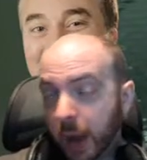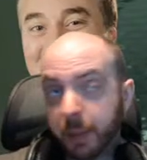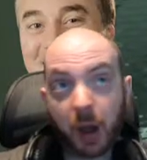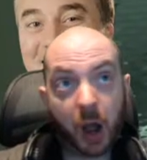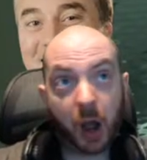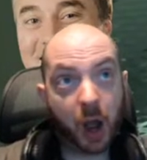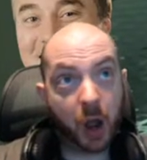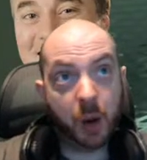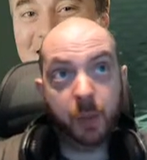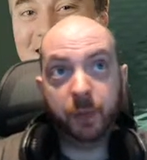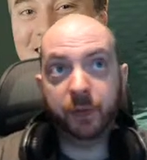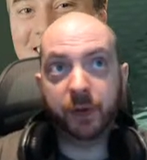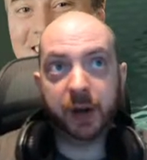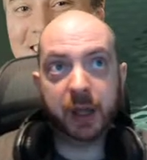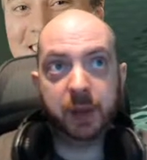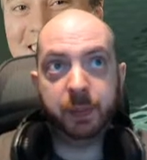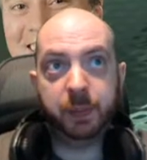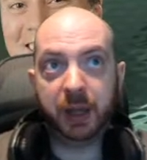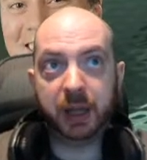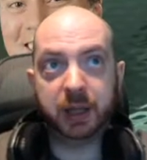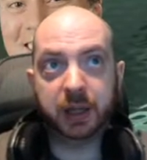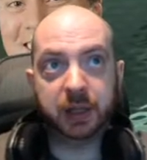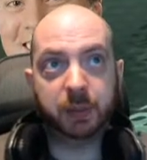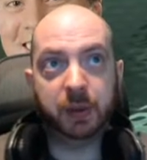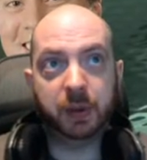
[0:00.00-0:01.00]
Hopefully,
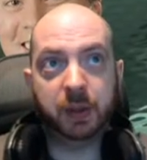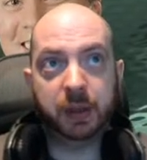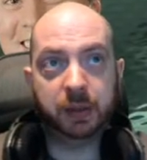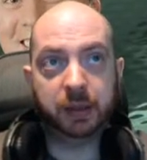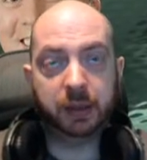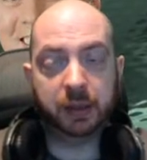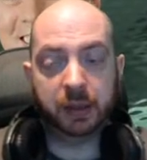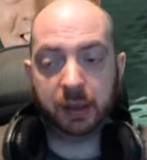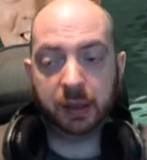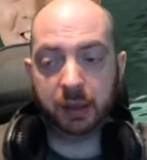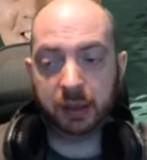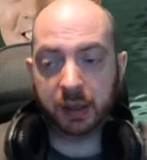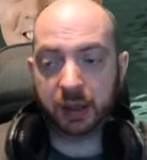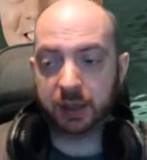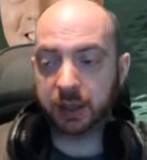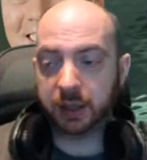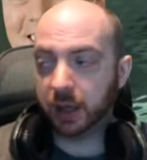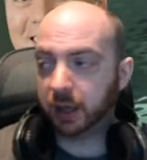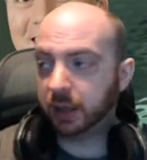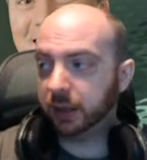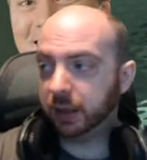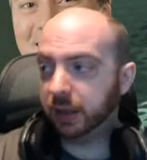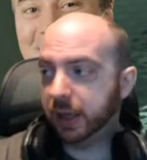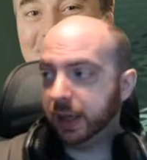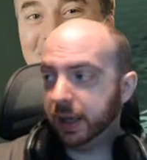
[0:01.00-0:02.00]
because when things
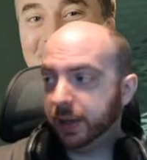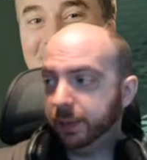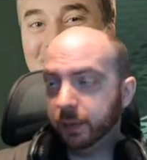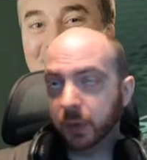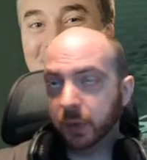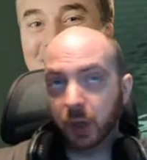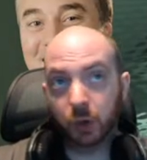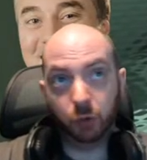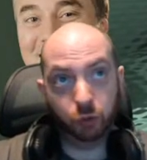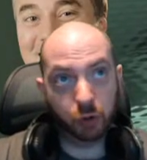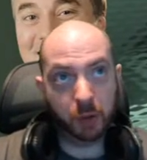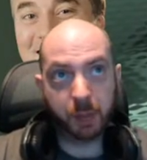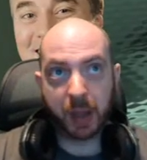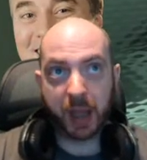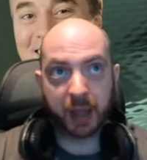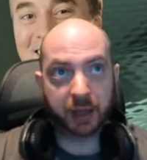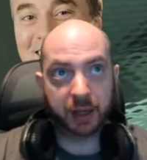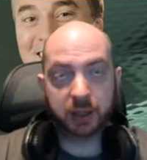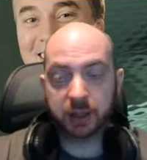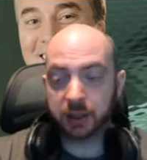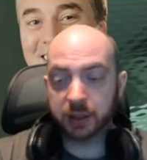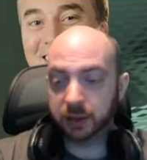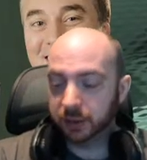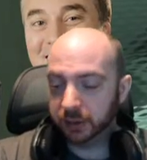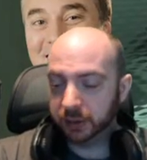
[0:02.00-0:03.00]
like the
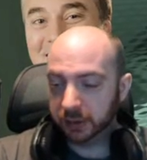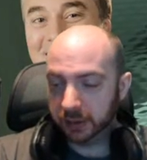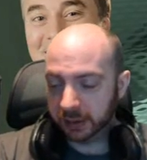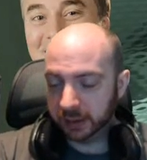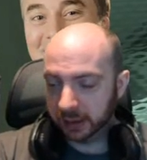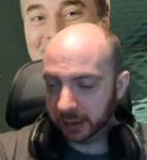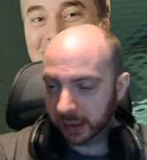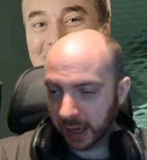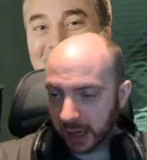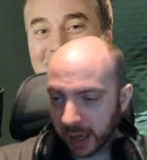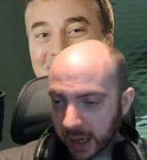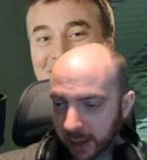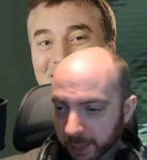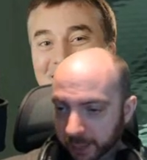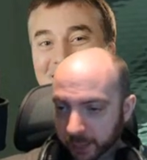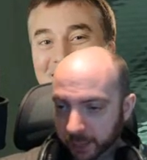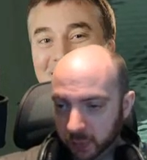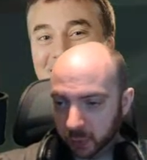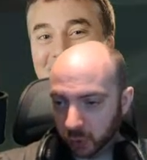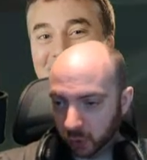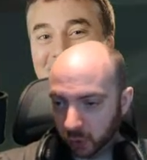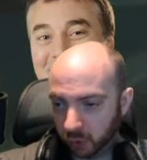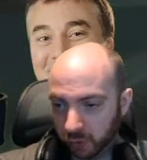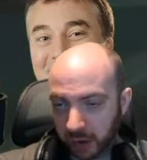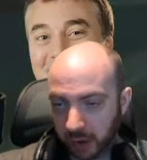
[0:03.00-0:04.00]
Grimhex
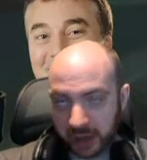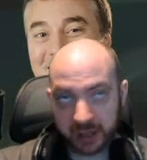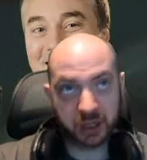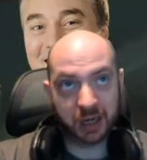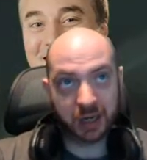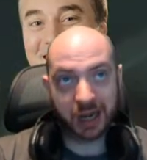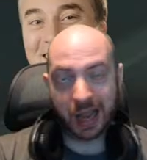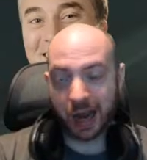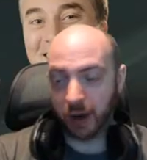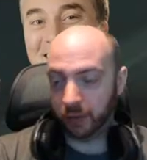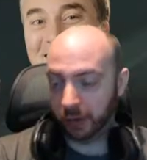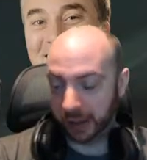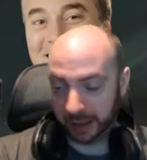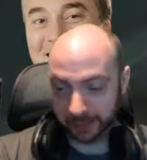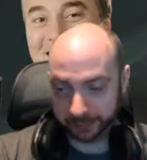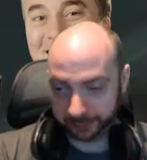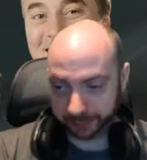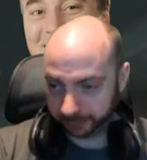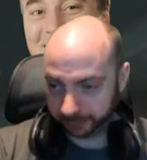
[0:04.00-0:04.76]
sort of racing area